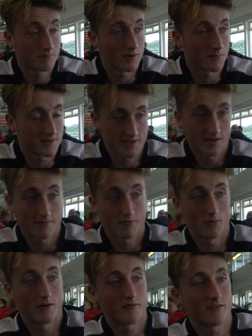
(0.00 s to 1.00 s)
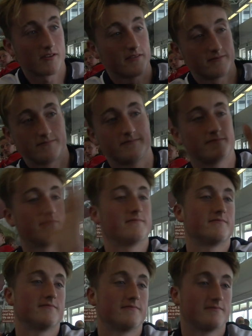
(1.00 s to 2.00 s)
Probably signing for Watford.
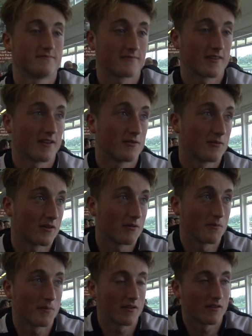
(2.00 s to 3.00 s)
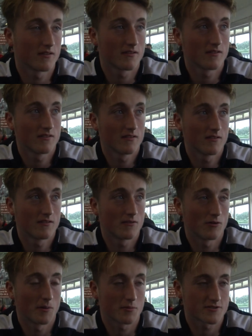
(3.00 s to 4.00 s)
That would be
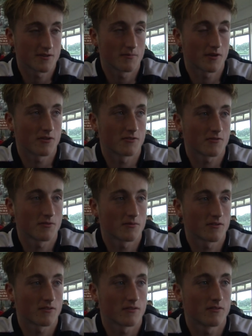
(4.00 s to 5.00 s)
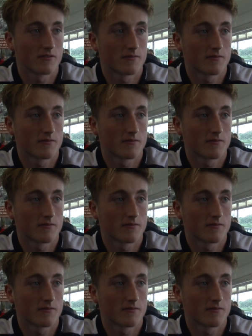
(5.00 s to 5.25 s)
where I present my country wanted to be.